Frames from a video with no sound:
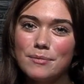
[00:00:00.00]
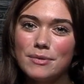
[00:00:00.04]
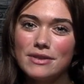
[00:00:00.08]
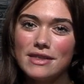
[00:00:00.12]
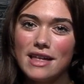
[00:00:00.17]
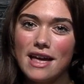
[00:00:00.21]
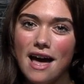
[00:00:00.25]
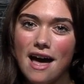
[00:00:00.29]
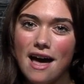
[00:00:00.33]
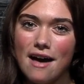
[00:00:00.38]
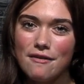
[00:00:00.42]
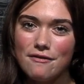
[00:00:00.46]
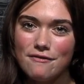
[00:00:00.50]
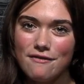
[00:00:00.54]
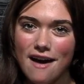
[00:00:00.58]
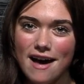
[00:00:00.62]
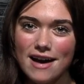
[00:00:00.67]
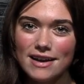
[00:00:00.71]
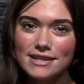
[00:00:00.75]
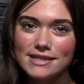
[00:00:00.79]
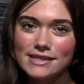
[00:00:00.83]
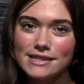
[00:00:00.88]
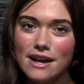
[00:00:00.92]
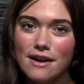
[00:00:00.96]
but the
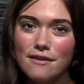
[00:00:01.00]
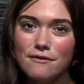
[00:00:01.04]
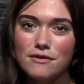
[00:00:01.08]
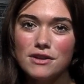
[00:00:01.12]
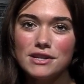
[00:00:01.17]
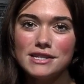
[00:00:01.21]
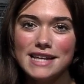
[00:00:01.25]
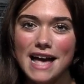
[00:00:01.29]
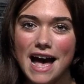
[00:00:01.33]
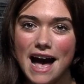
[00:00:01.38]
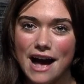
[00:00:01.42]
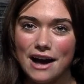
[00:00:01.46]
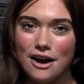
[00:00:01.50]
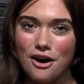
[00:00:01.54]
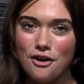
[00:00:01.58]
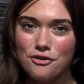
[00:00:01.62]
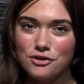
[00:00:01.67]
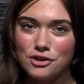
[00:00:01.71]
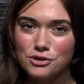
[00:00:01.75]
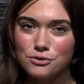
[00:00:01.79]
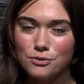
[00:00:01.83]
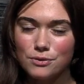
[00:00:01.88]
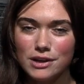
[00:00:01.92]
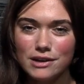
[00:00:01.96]
effects of the attack on
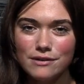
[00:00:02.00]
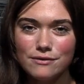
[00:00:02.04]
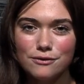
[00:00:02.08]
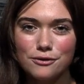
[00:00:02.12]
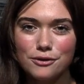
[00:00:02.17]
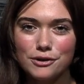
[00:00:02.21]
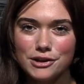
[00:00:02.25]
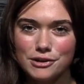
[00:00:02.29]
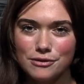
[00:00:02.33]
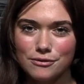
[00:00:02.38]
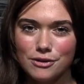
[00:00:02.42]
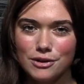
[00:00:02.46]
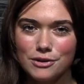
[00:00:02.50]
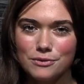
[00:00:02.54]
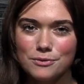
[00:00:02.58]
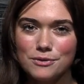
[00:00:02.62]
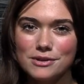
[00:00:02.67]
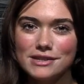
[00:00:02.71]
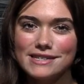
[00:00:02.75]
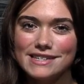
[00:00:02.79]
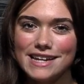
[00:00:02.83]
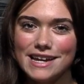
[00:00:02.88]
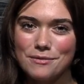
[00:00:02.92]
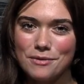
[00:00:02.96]
the 24-year-old will
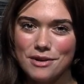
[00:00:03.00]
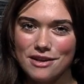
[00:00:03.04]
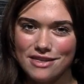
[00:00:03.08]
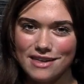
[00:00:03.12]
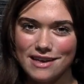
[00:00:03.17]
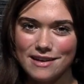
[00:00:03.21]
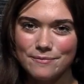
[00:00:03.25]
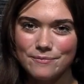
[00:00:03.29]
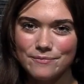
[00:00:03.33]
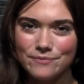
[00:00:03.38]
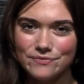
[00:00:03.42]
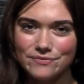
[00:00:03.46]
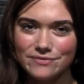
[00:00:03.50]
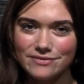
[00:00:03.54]
stay with him.